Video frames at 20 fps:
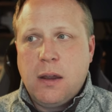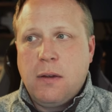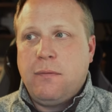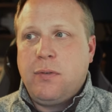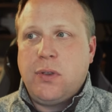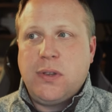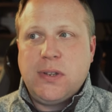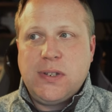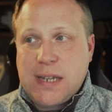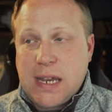
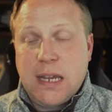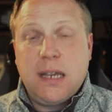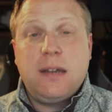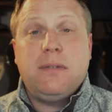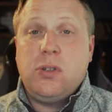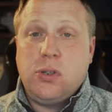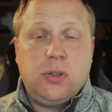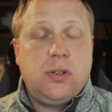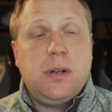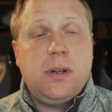for the sake of
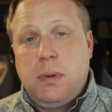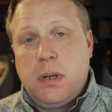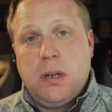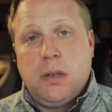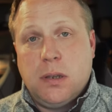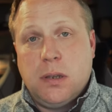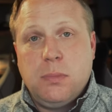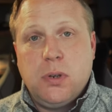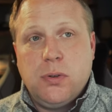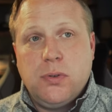
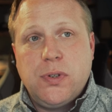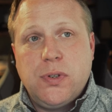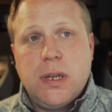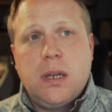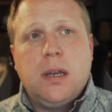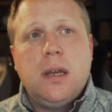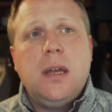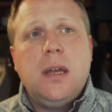distributing the music.